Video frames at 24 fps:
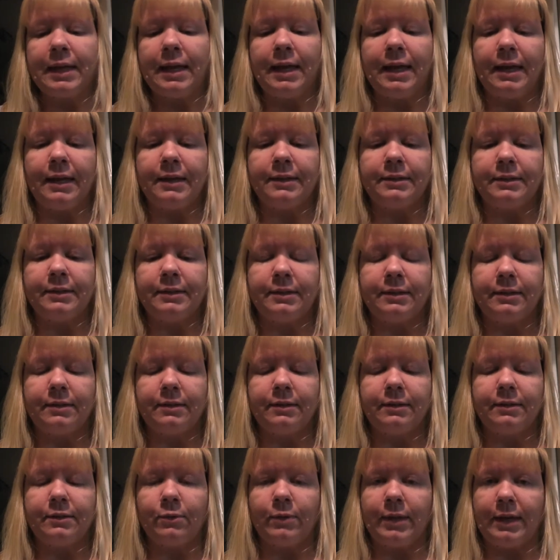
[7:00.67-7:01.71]
And
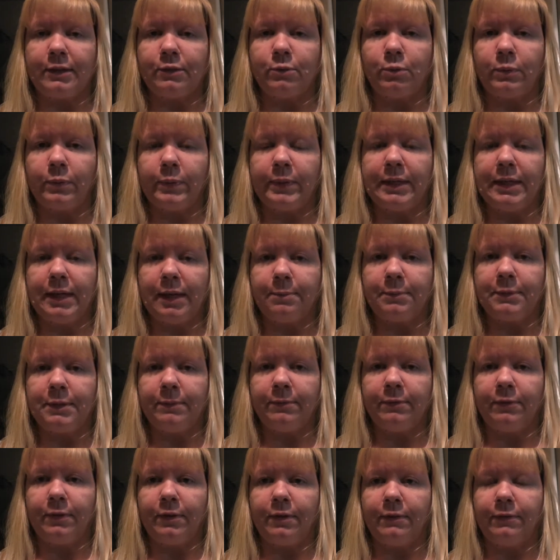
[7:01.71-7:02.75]
so that's where we kept him
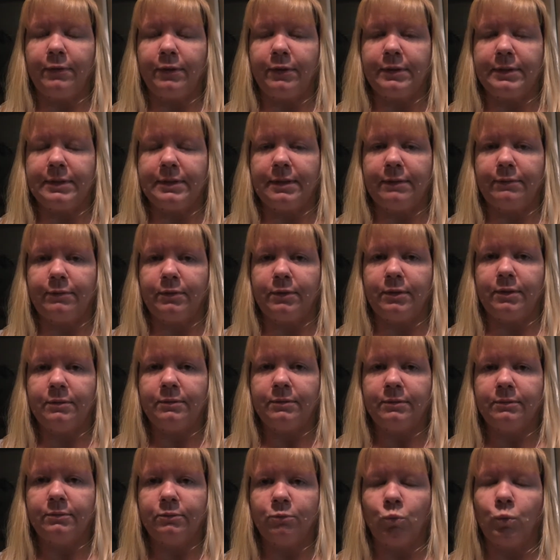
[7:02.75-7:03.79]
for the first several
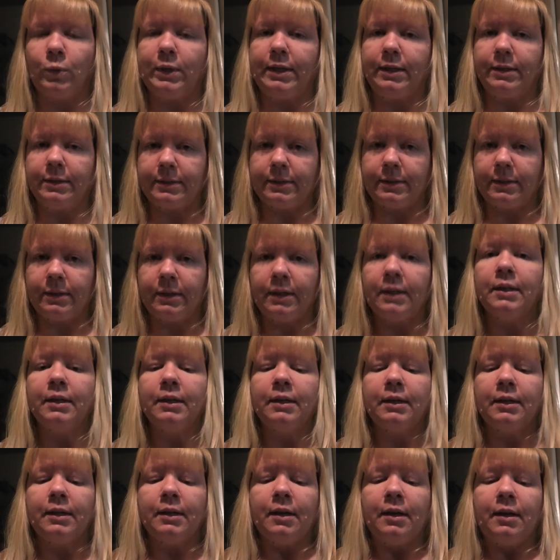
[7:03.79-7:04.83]
weeks.
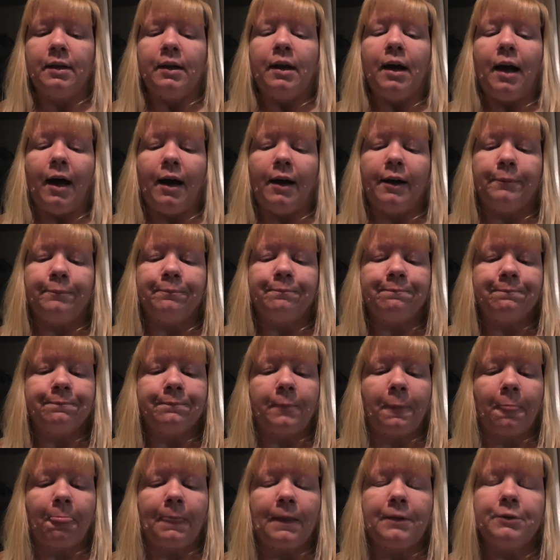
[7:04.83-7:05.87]

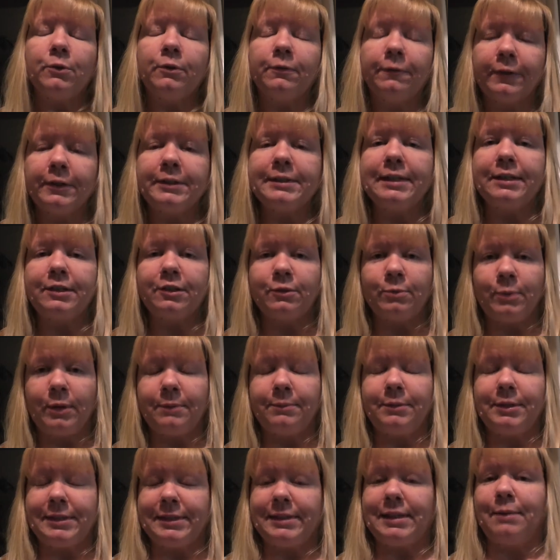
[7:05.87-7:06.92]
So at first they just want
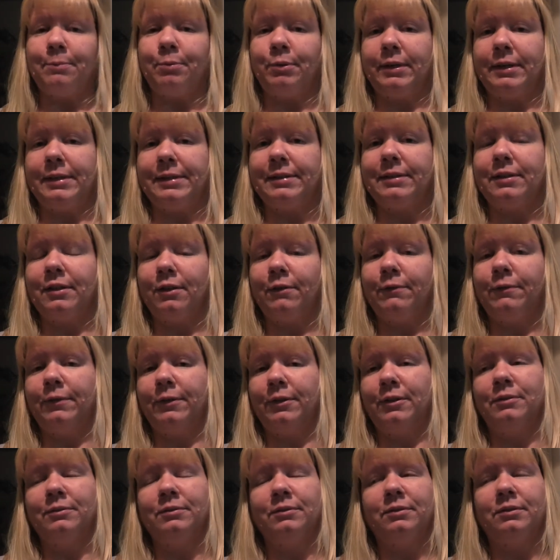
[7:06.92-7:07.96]
him to stay pretty still
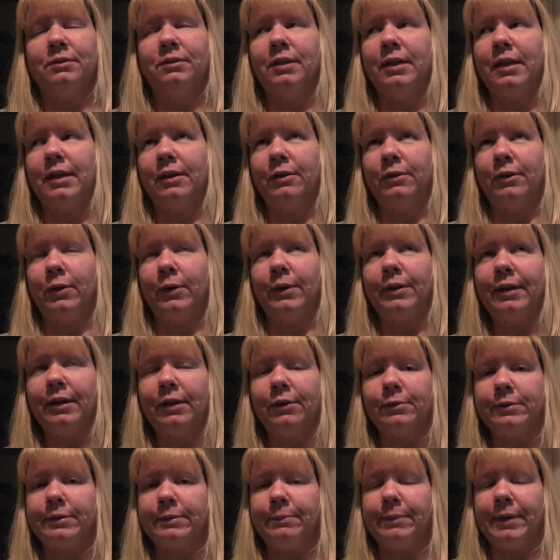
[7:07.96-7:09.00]
for, I don't know, I think it
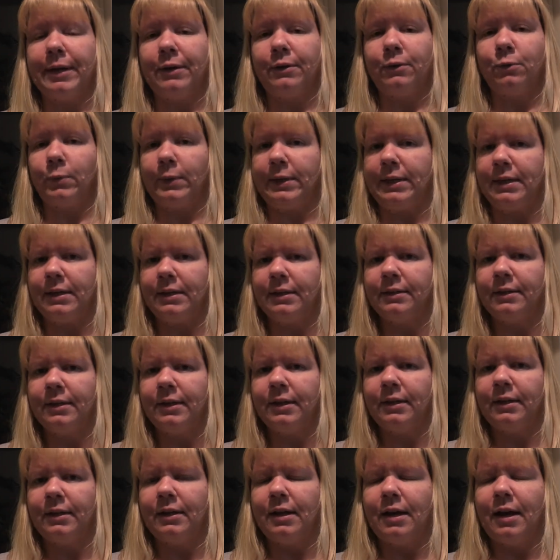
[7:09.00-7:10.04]
was about a week.
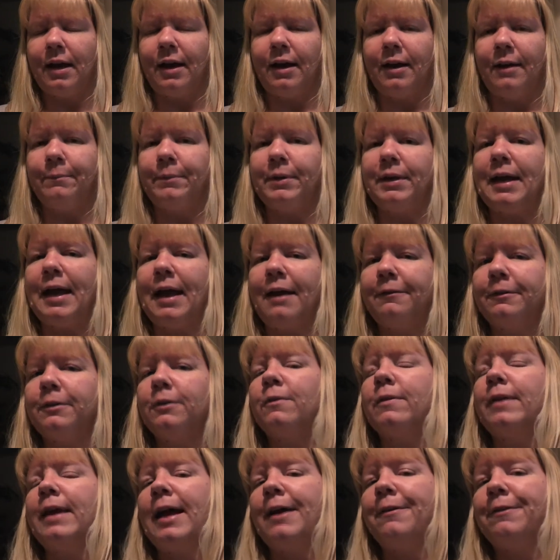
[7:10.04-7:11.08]
But after
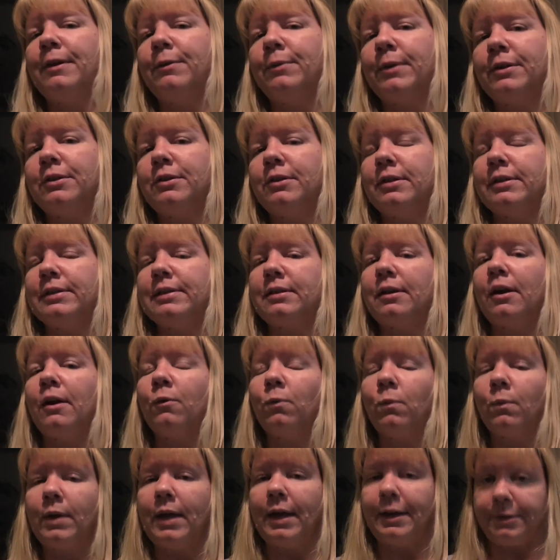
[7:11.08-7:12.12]
that, they want you to
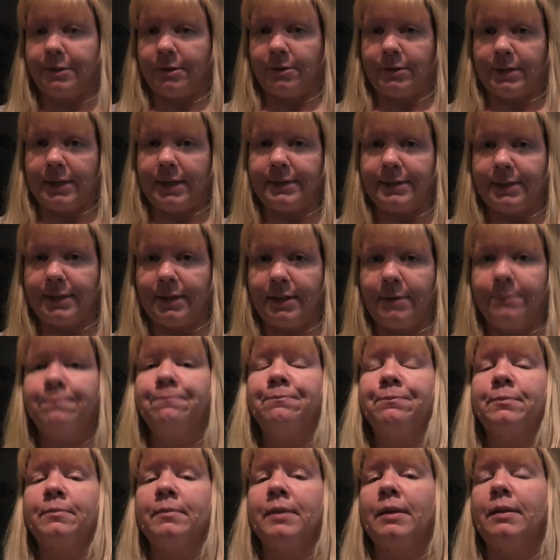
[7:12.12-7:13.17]
start exercising them.
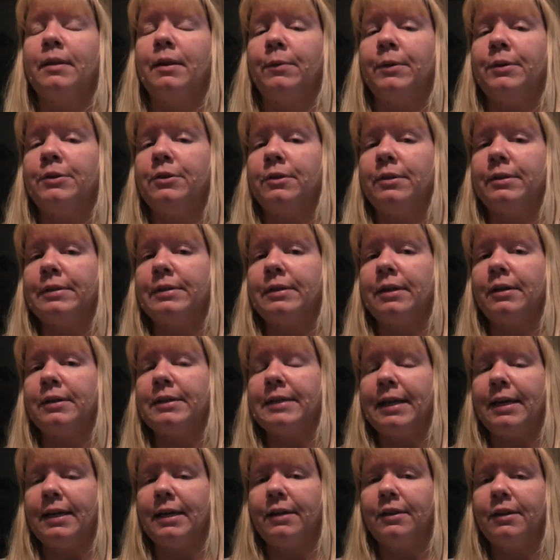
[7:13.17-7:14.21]
They want you to start
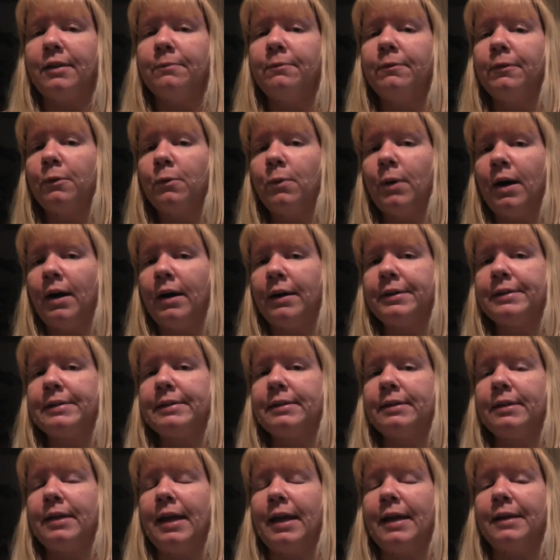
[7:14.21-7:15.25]
taking them for
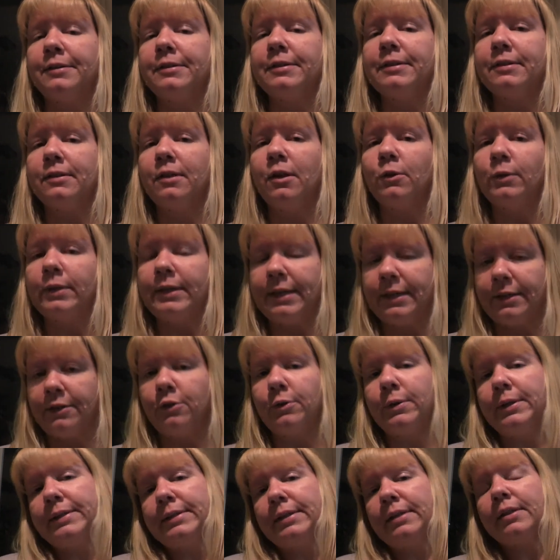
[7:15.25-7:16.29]
walks and slowly
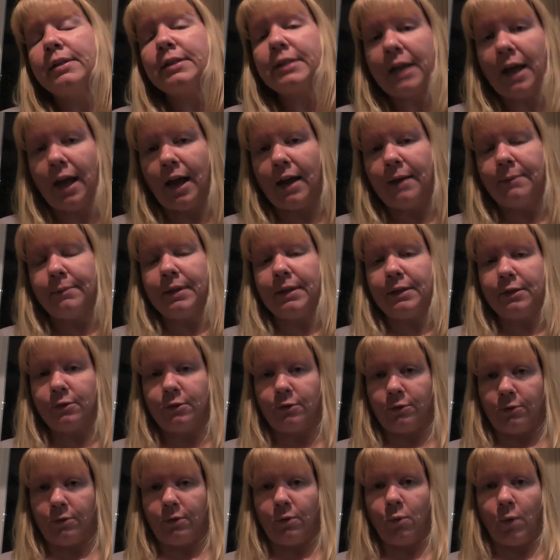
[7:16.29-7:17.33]
increasing the time that you
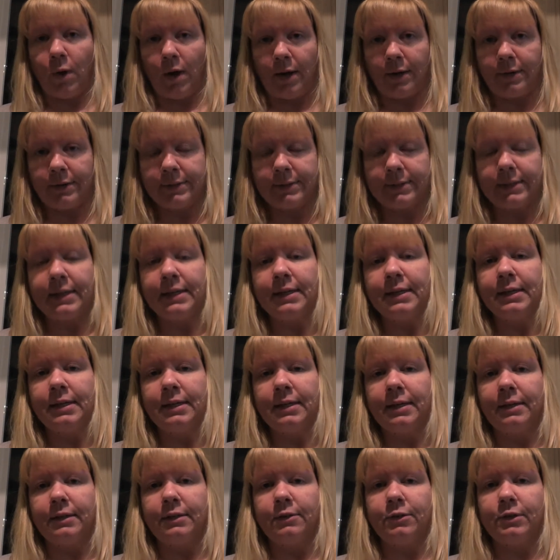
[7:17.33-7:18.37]
do the walks,
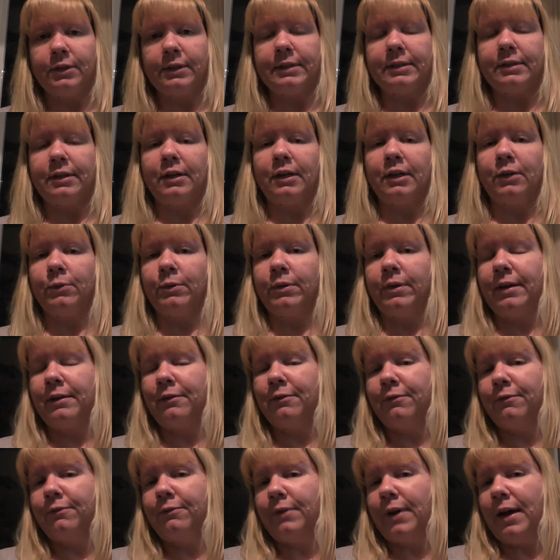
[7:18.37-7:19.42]
usually starting with like
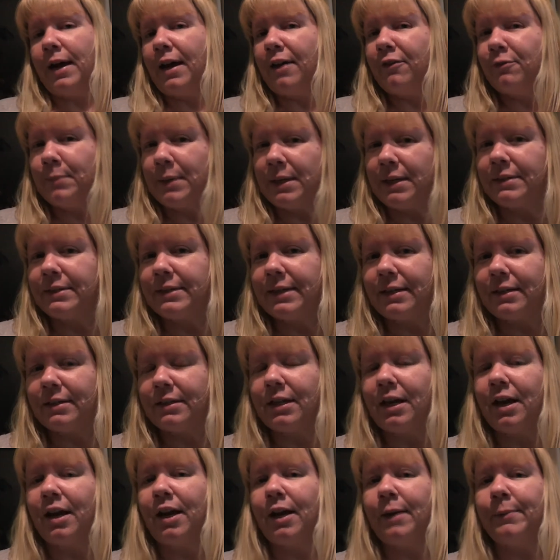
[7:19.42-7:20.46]
5 minutes at a
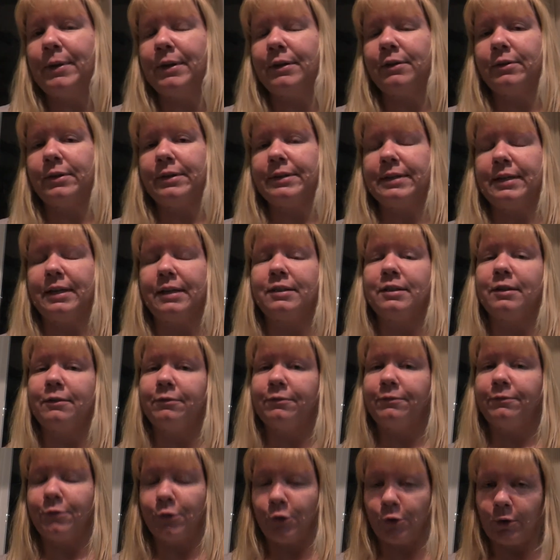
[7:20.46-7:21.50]
time, increasing it to
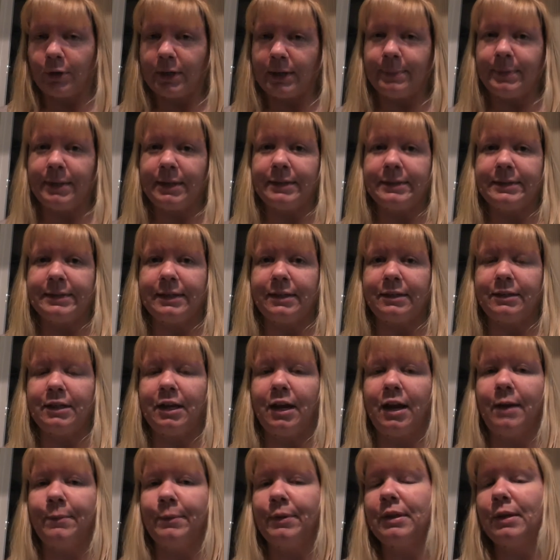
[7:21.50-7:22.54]
30 minutes at a
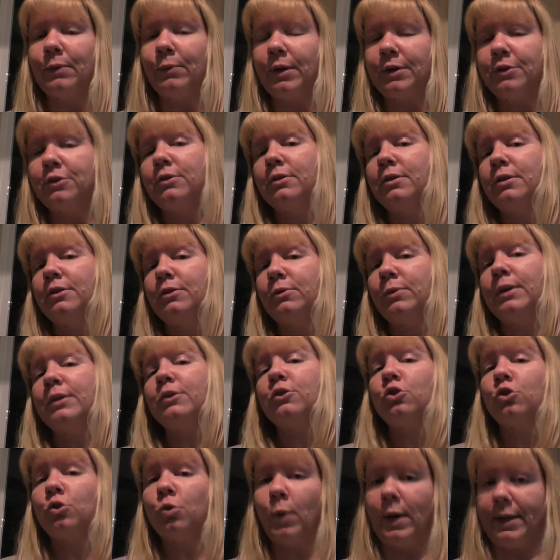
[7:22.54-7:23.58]
time, and they want you to do
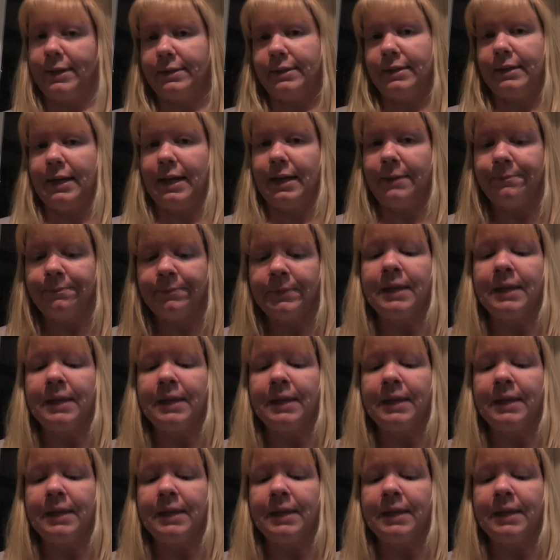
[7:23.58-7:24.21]
it twice a day.